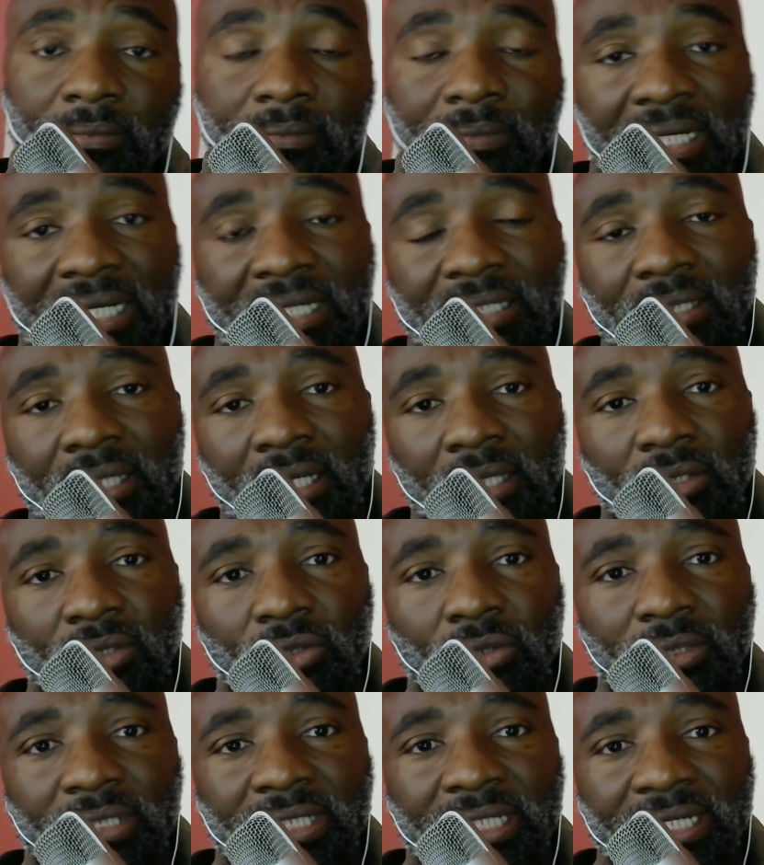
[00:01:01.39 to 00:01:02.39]
my
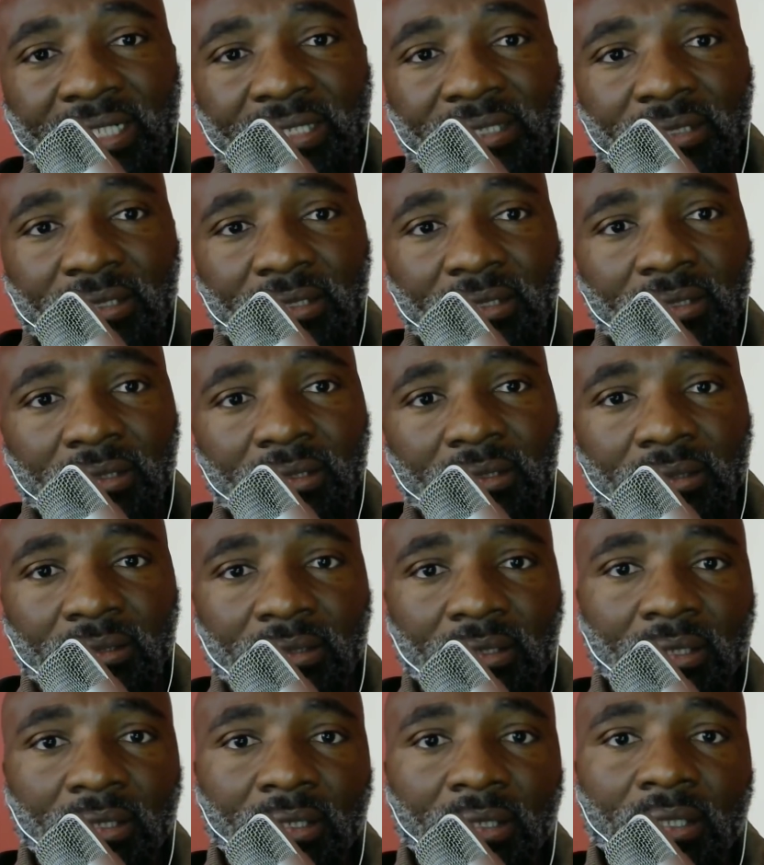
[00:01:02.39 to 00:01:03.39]
goodness.
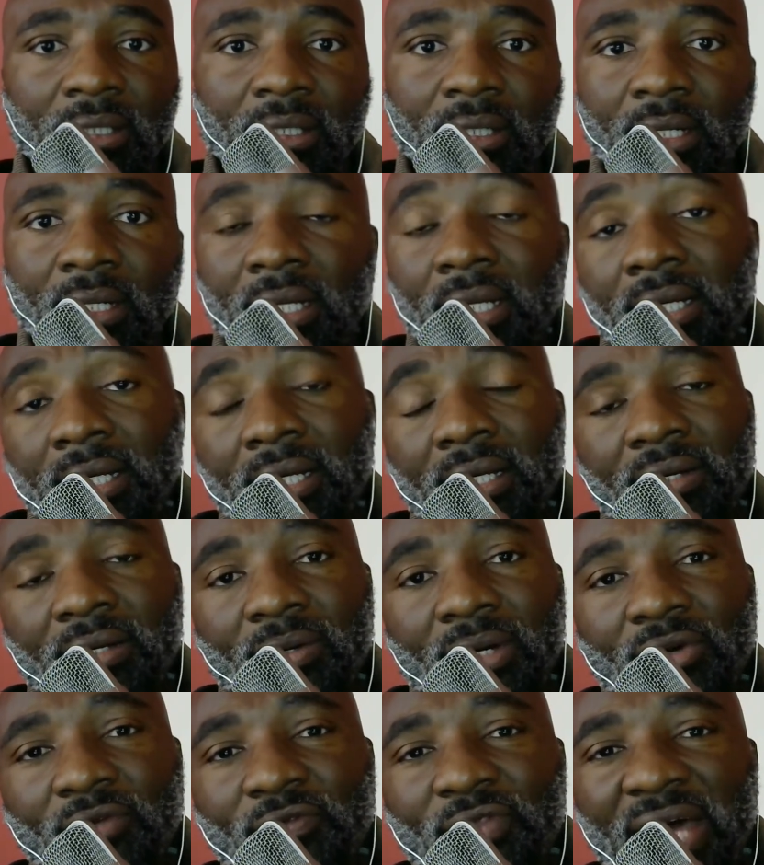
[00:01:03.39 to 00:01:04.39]

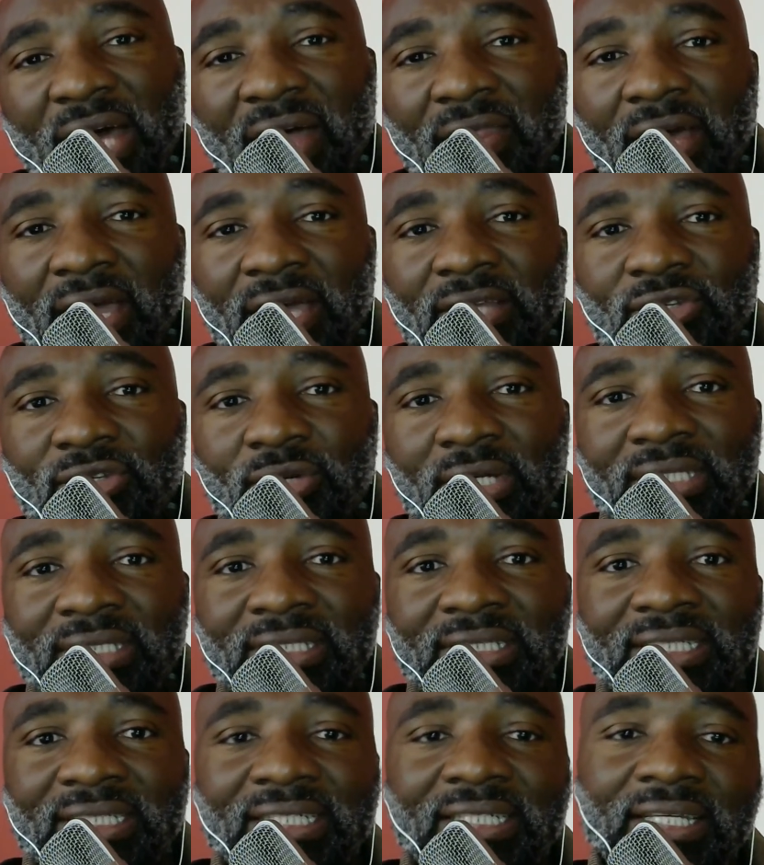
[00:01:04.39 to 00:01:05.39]
One of the other
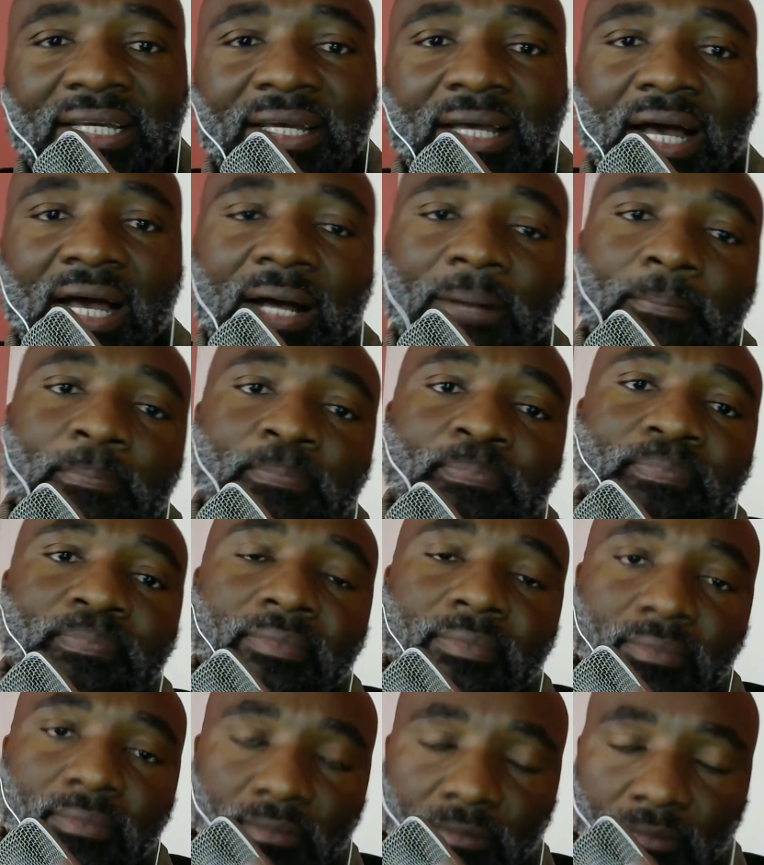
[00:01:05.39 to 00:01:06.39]
interesting
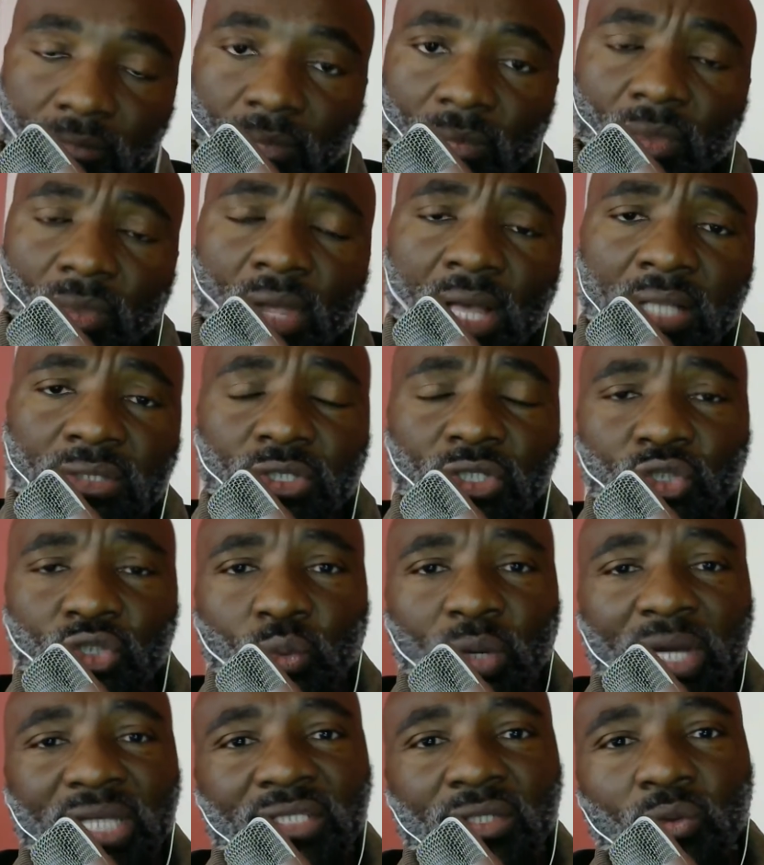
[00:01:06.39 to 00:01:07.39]

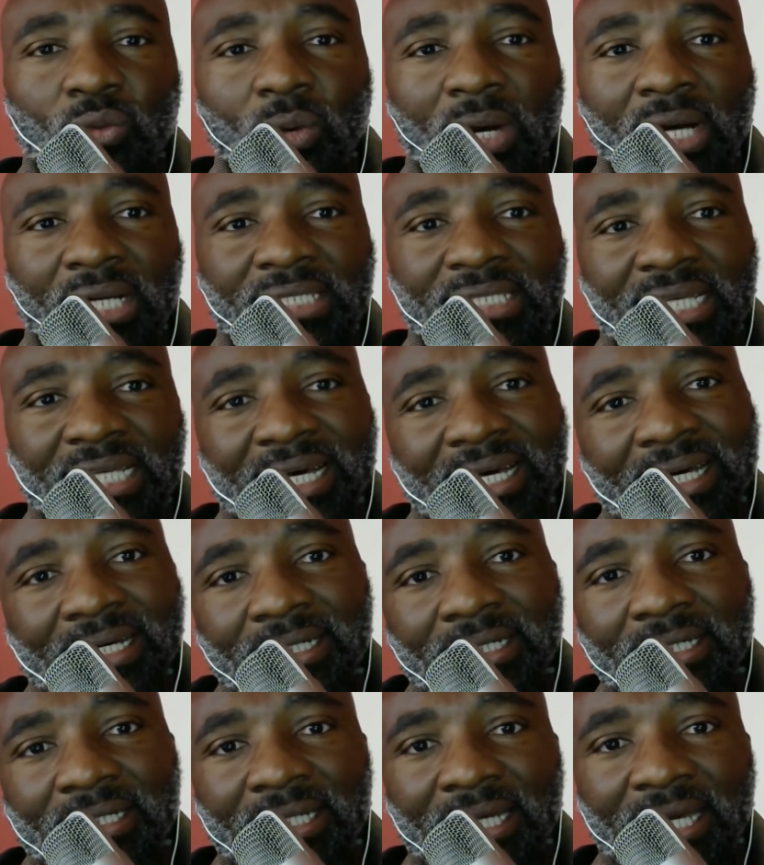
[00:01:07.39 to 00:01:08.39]
situation was
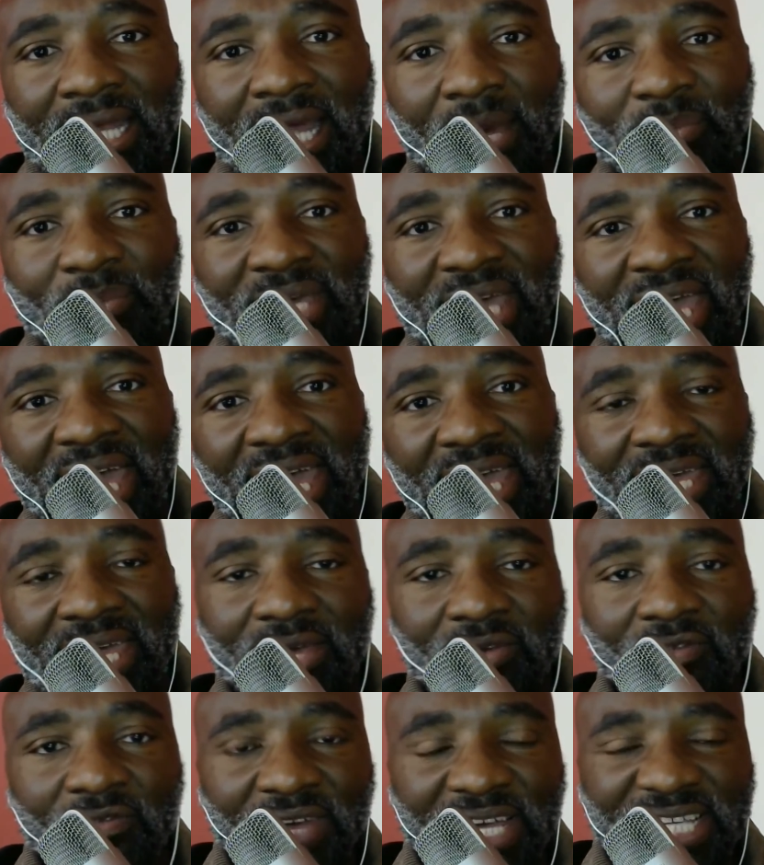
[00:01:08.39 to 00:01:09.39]
an
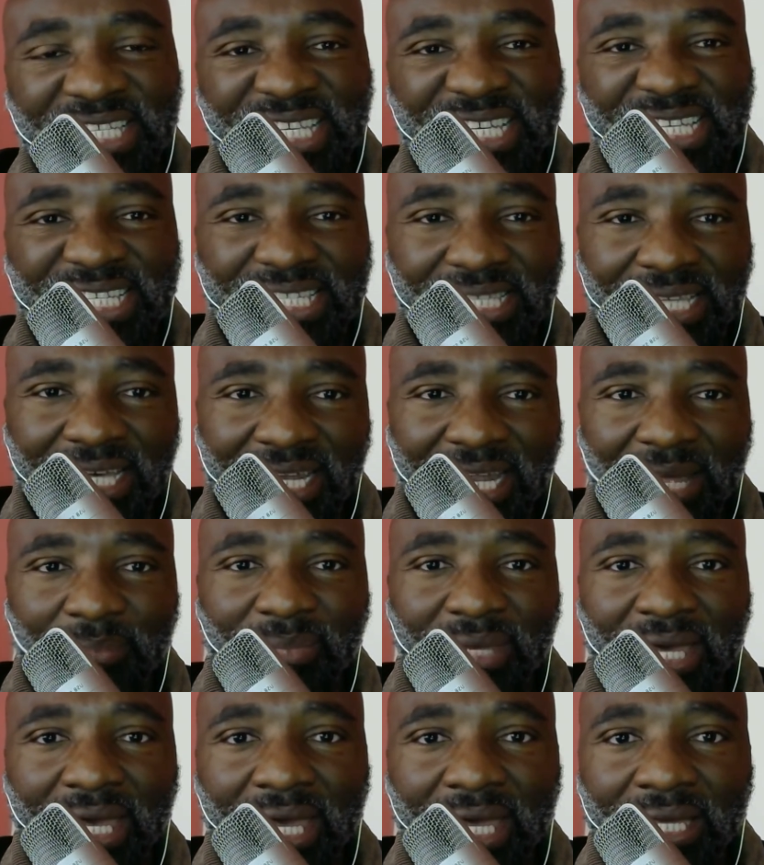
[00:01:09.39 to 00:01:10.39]
MK versus an
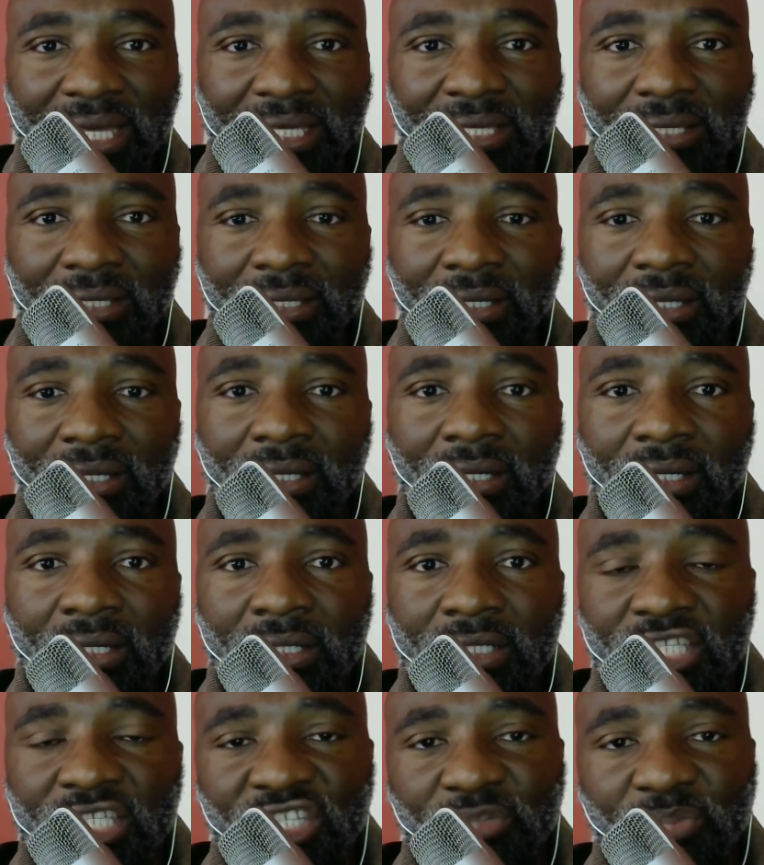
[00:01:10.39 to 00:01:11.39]
MK.
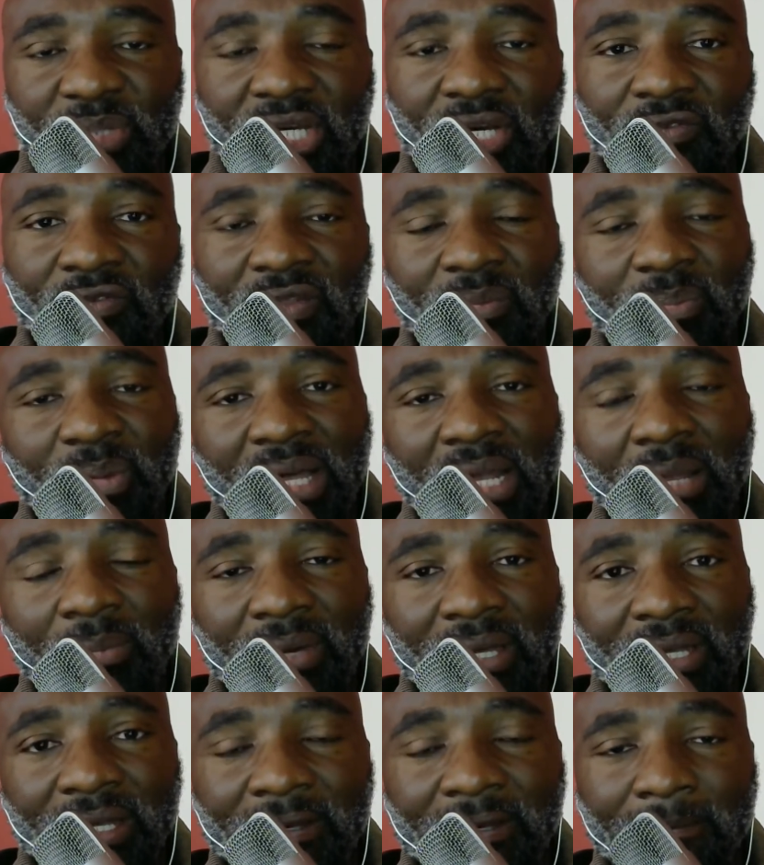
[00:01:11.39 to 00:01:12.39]
Speaker of the
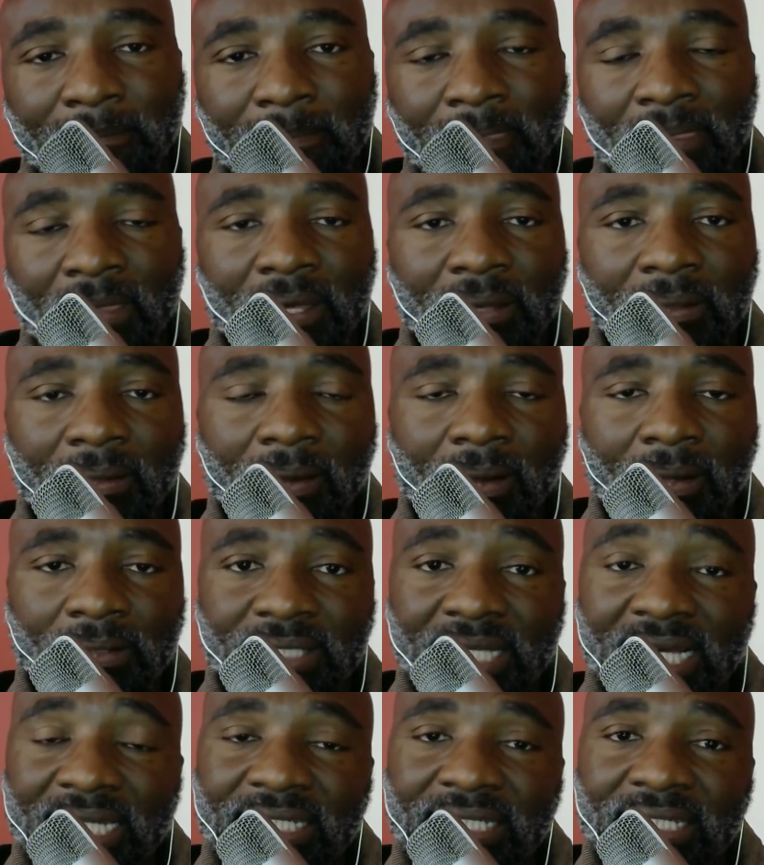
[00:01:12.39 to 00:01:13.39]
Parliament,
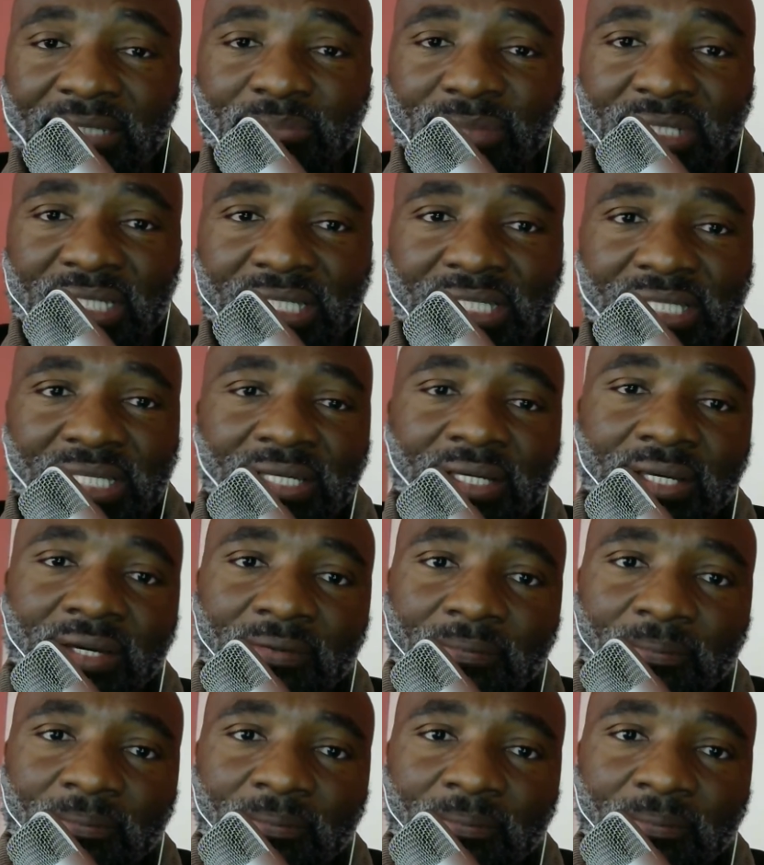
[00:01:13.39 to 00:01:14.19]
Tandim Dise,